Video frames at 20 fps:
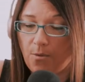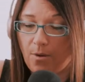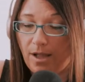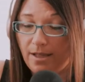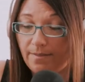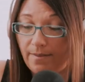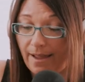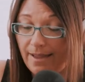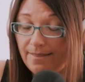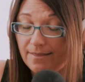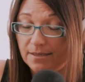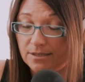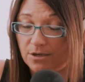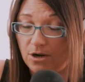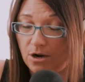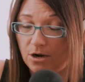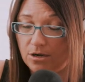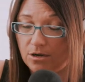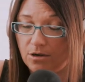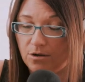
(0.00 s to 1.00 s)
well, I like this
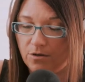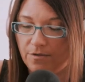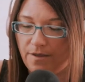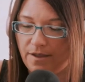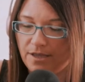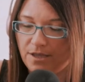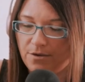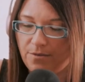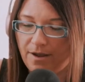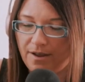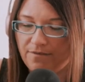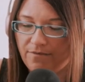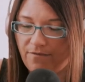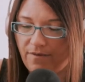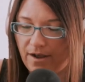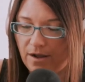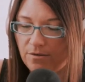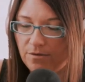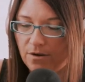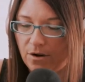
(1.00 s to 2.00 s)
article that you had
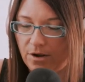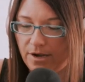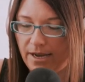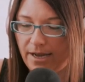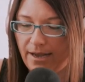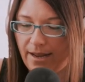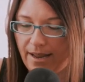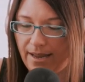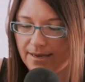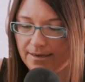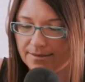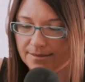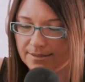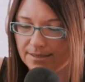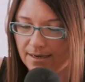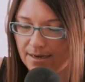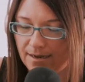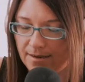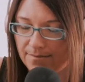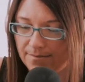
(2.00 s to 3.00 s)
found on it, and
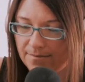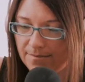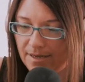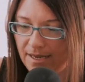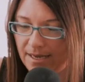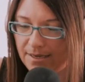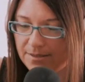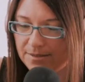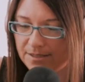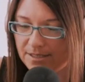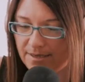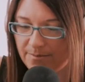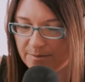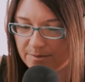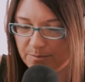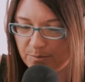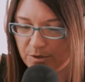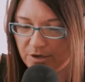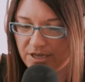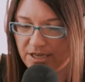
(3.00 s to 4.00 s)
um, it
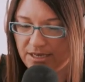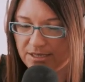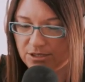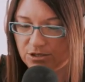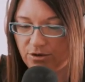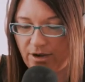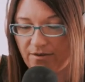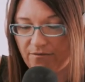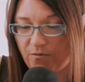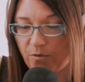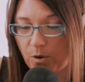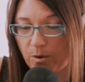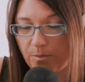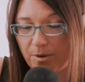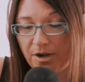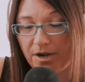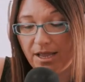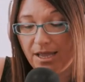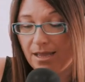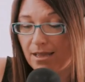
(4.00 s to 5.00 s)
seems pretty
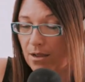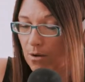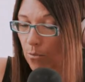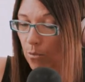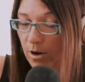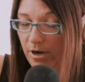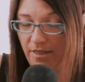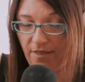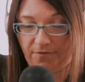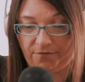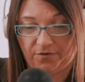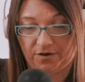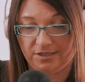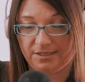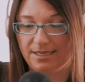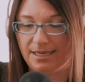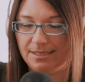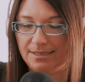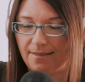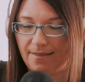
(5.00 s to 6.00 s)
straightforward. Mm -hmm. One of the
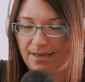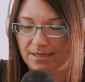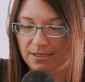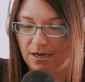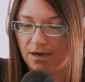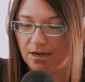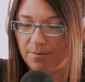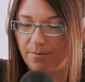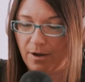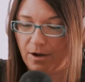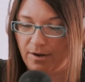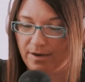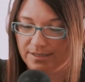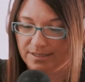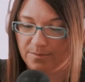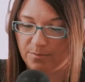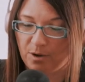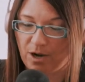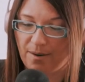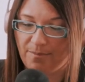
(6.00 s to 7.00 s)
first things that they talk about
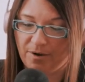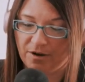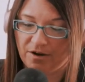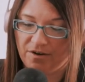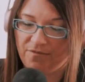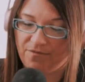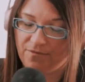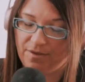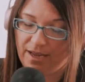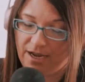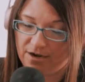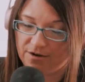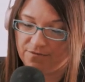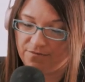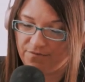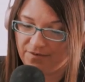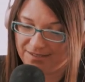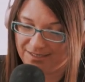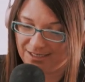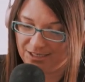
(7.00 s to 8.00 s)
is the primary care
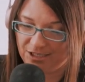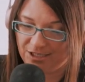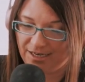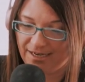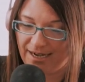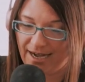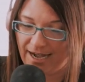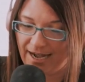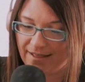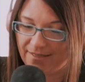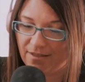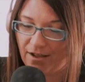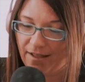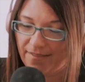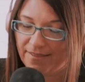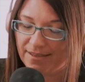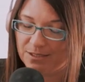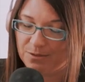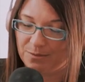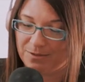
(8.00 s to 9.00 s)
physician, and mm -hmm. I mm-hmm.
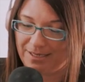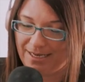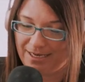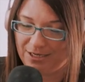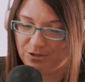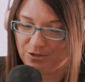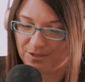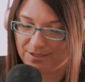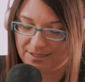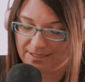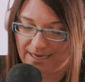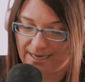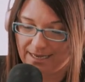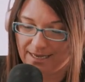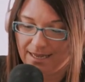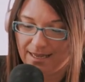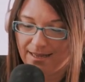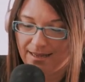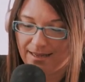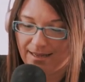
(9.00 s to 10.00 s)
thought this was
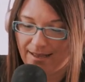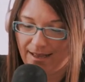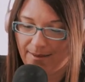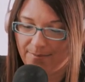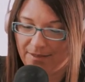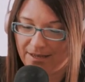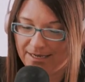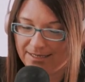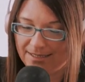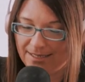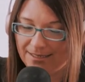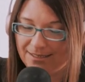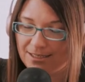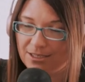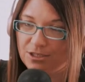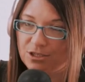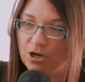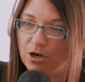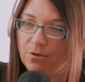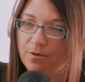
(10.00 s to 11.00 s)
interesting mm -hmm. um, that it says
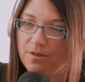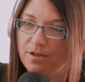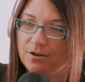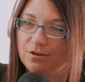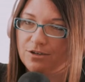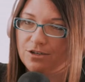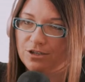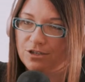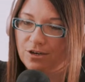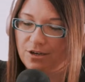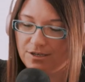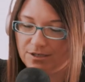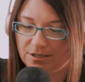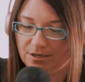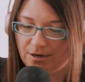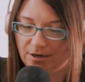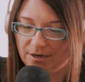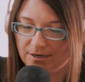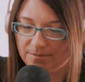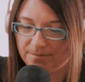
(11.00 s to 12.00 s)
to start with your insurance
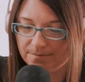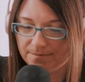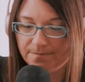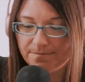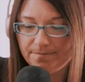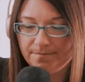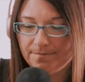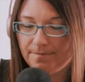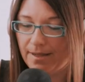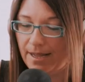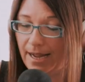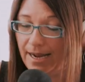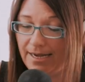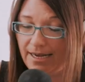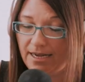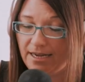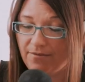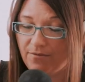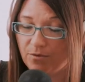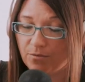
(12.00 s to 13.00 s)
card. I
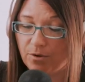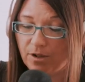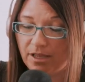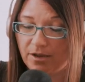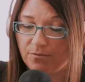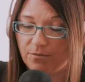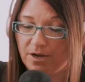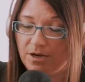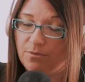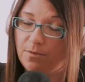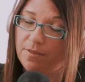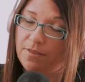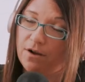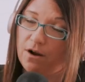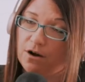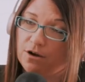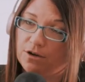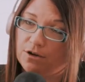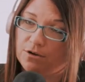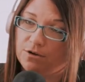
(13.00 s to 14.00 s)
didn't even really read what the
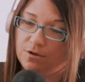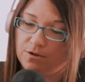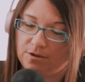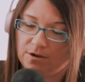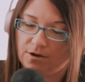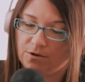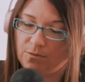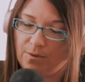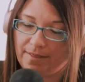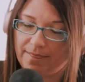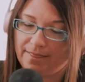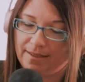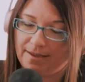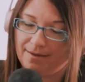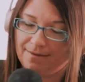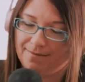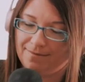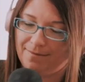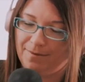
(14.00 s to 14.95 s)
article or what the